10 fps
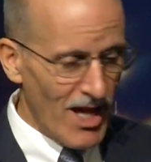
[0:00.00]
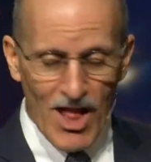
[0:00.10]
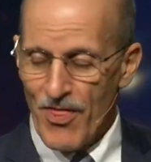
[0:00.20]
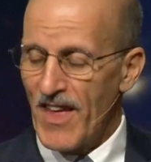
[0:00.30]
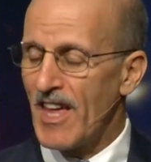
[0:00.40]

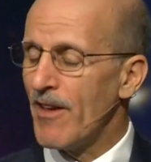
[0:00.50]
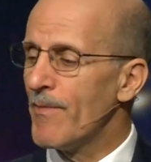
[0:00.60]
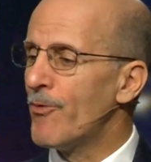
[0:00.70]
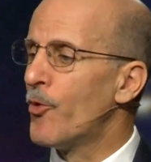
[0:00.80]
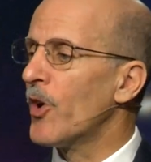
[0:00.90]
They gave
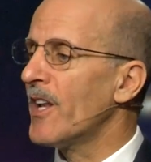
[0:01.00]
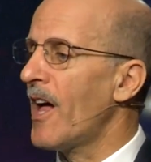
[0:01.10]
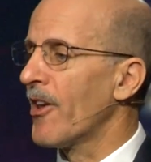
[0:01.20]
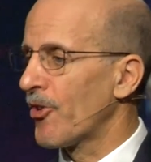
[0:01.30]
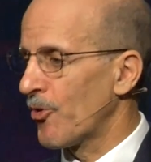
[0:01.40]
me
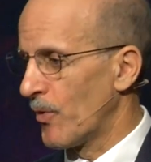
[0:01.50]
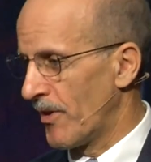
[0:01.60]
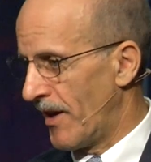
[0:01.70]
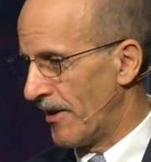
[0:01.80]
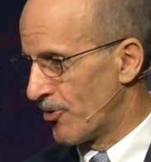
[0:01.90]
$40 when
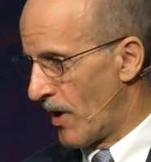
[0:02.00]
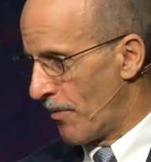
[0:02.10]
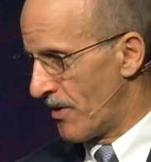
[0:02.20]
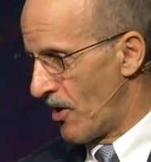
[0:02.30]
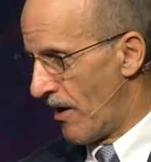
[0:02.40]
they dropped
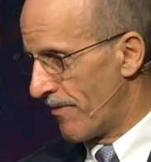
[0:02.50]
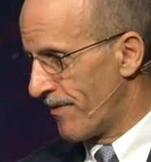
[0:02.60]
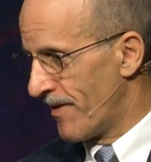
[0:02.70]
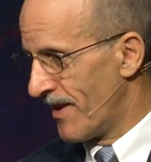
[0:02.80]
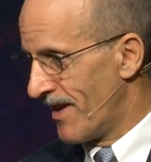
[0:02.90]
me
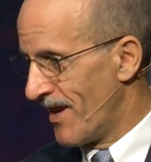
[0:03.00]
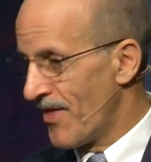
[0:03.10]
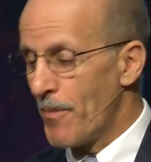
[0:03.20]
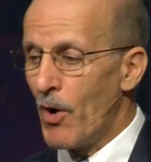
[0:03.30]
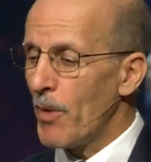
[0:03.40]
off.
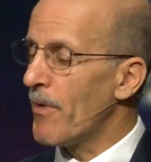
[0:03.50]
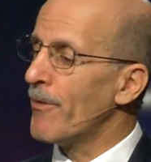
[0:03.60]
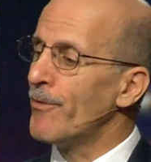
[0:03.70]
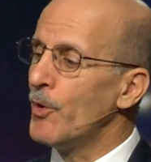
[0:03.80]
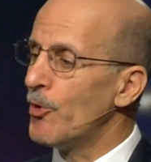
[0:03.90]
They bought my
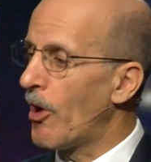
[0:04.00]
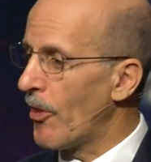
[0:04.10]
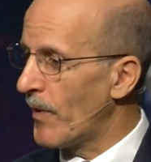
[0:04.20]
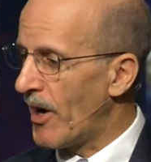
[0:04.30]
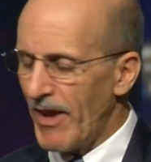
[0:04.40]
food all
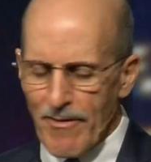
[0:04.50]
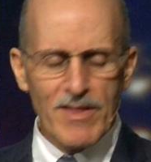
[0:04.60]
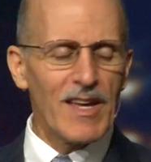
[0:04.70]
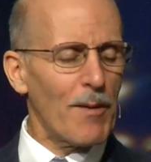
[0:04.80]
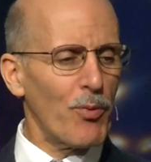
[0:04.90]
the way out.
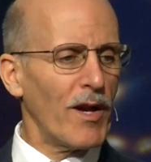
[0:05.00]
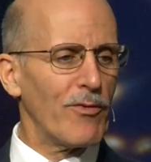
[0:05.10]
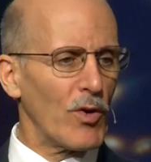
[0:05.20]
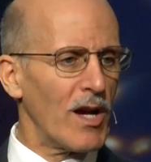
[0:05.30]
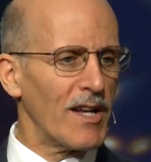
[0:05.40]
Everything I prayed
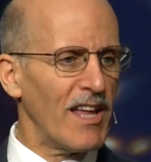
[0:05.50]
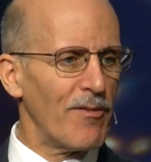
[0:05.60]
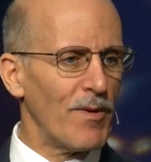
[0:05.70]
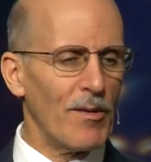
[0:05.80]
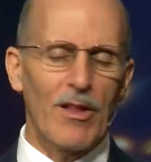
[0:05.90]
for, God
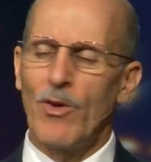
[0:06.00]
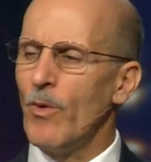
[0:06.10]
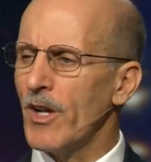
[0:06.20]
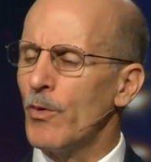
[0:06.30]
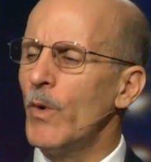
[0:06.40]
gave me. And I thought,
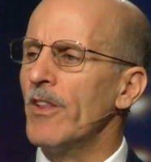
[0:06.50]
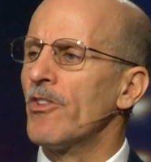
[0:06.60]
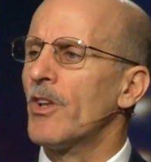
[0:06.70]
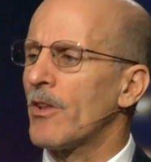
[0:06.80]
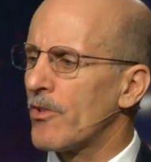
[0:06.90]
what a
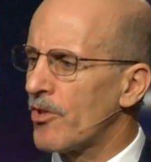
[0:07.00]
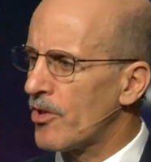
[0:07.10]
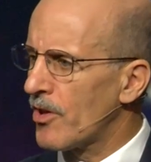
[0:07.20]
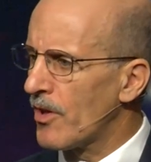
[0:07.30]
coincidence.